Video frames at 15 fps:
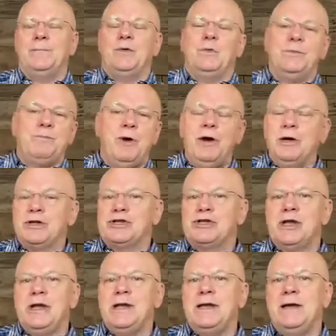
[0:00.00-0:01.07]
What Paul is
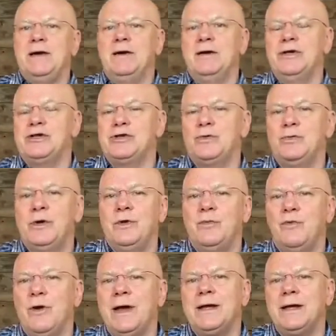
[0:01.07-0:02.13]
saying here, listen, we
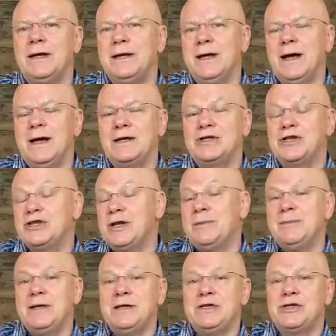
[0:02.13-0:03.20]
recognize the same
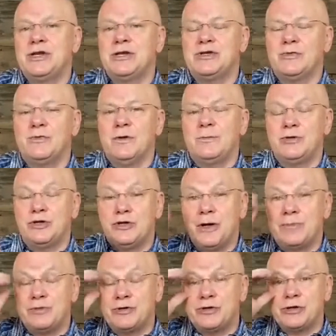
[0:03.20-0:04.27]
thing he says in Romans
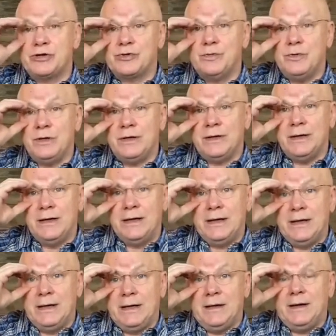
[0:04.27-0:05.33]
chapter 6, 1.
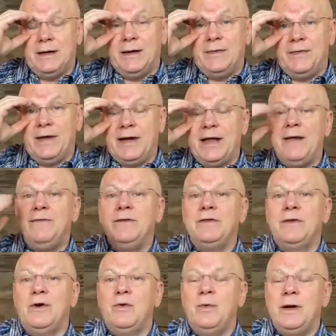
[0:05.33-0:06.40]
That even
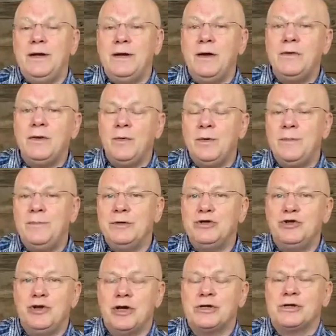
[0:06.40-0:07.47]
though we know that we've been
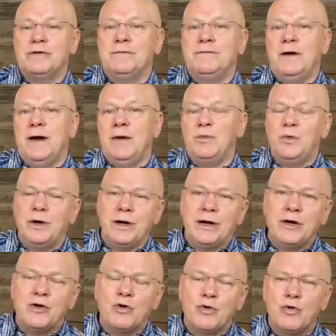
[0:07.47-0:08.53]
justified, we're
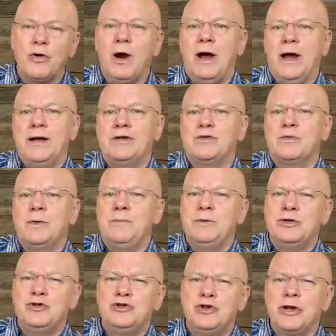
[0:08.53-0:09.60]
in Christ, we've
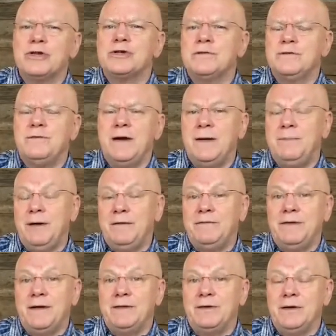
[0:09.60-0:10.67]
been justified by
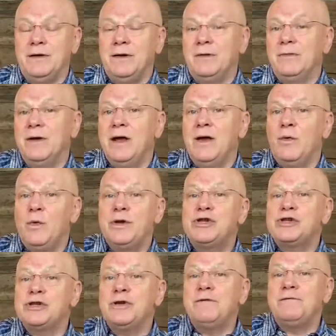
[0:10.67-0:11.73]
faith alone, we
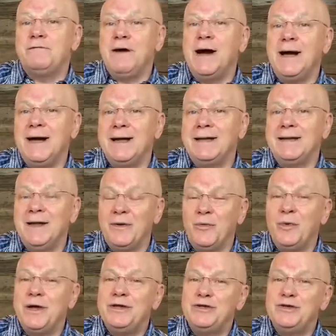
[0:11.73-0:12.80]
still find that
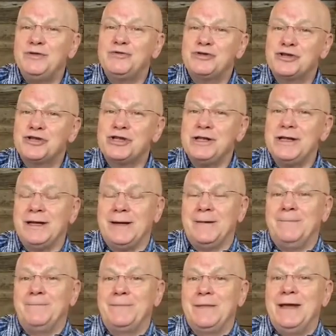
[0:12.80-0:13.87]
we do
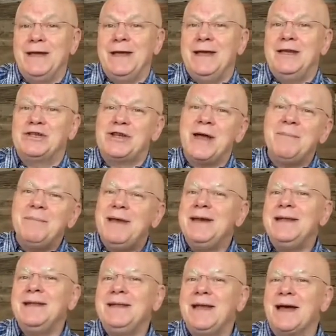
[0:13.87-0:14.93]
sin. Is that
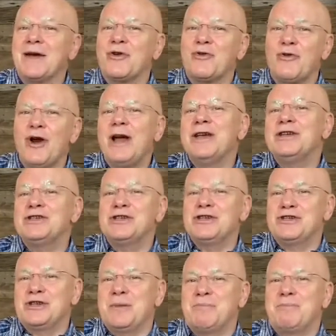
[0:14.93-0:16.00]
meaning that Christ
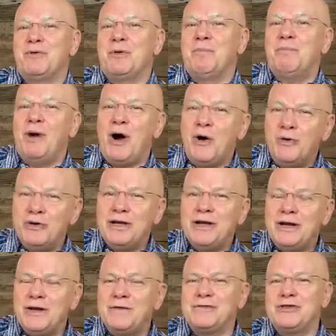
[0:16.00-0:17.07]
is a proponent
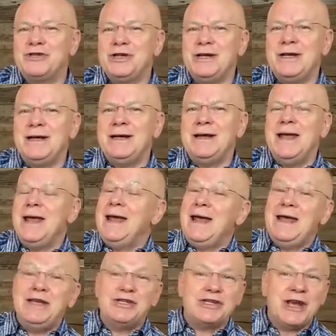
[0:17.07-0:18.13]
of sin?
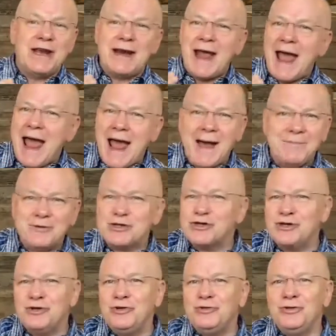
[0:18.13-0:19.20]
He's saying
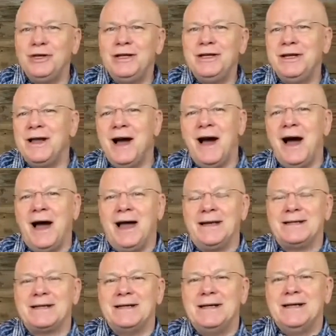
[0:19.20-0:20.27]
absolutely not.